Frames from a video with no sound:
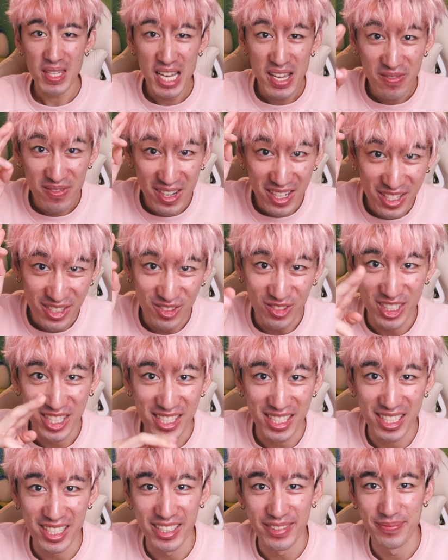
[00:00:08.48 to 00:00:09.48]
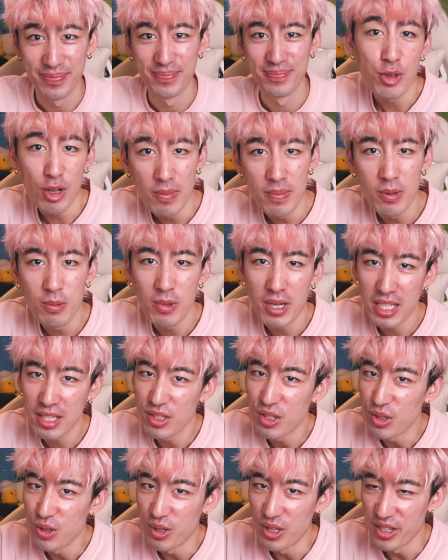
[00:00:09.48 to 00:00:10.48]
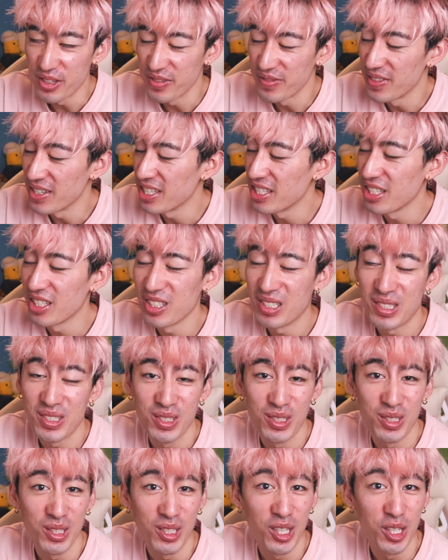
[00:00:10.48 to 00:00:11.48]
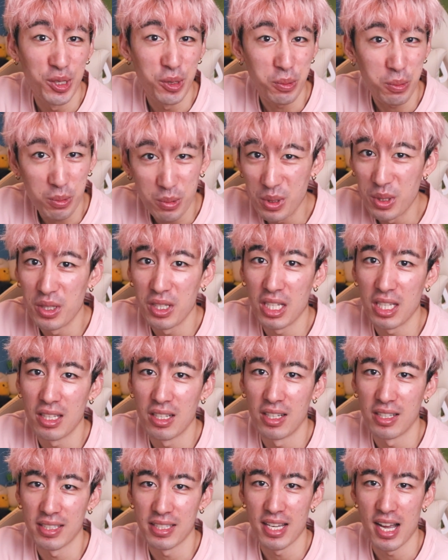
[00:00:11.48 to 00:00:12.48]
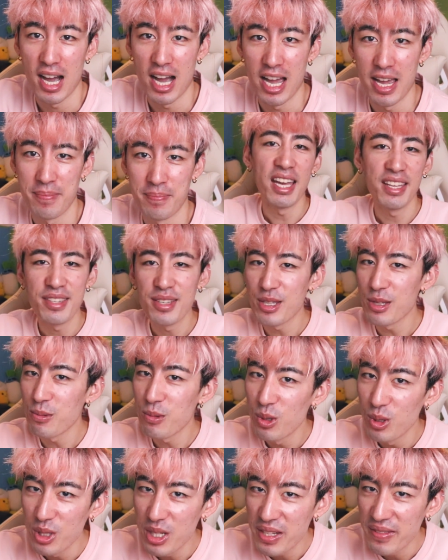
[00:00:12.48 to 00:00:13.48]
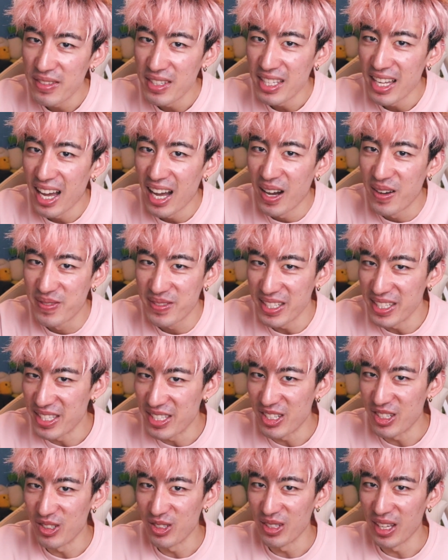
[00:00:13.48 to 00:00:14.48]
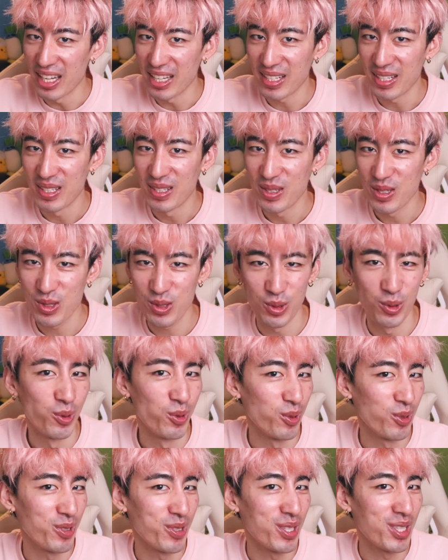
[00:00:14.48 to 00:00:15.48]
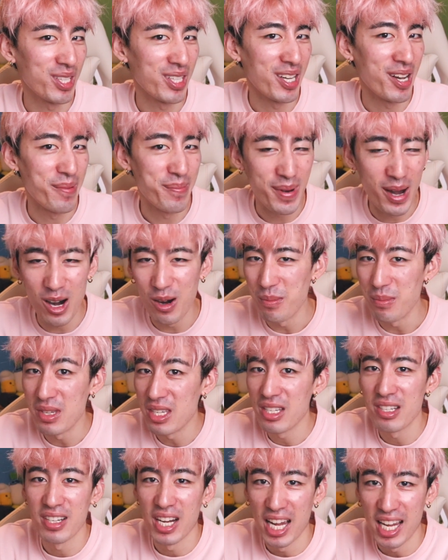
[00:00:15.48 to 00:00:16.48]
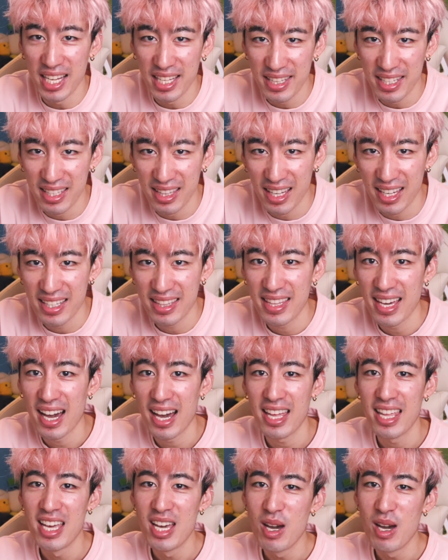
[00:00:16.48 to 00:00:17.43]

Hey friends, what's good? So I've been waiting to do this video for a really long time. And it doesn't really even have to do like solely about me or anything like that,